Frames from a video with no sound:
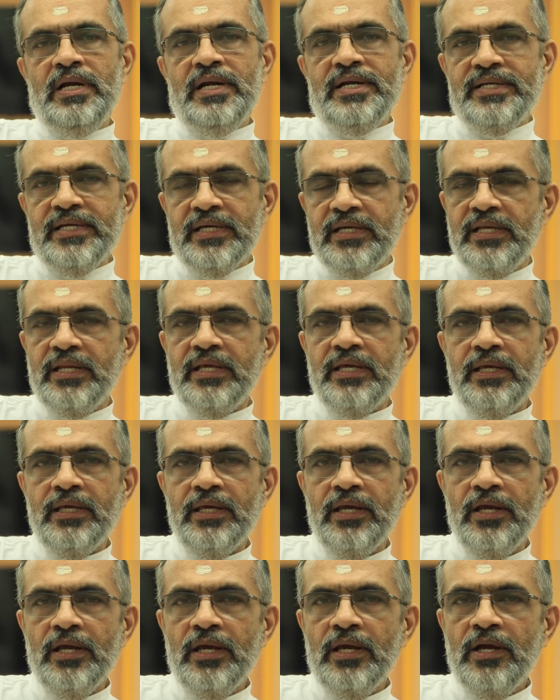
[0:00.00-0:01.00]

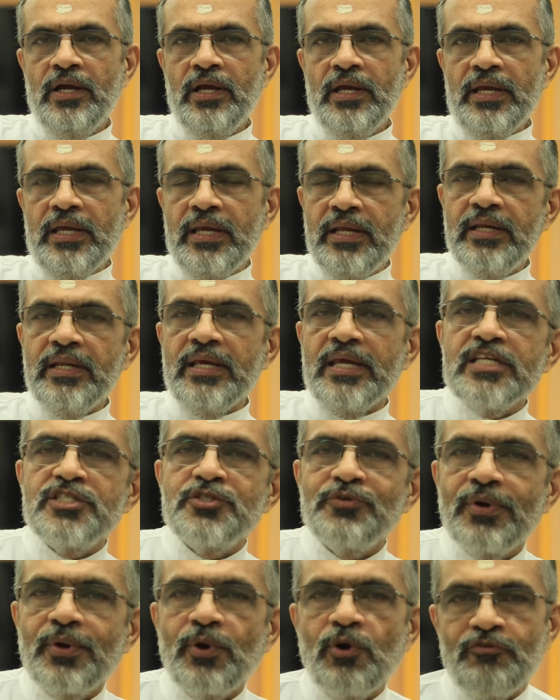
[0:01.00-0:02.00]
degree in each
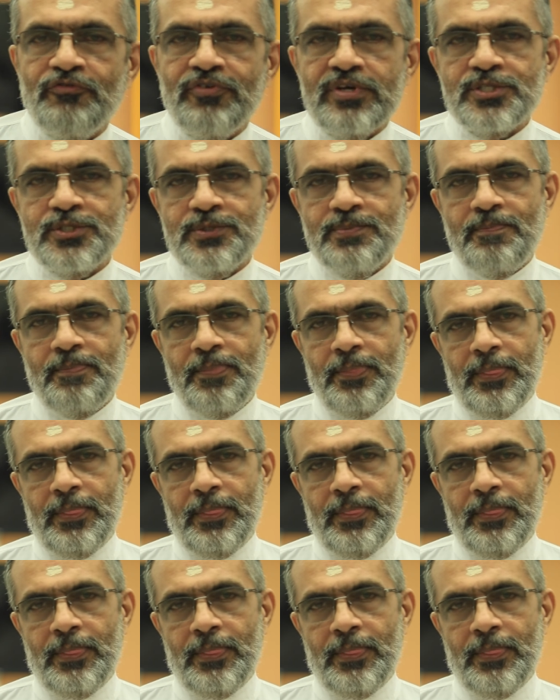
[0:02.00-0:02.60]
one of us.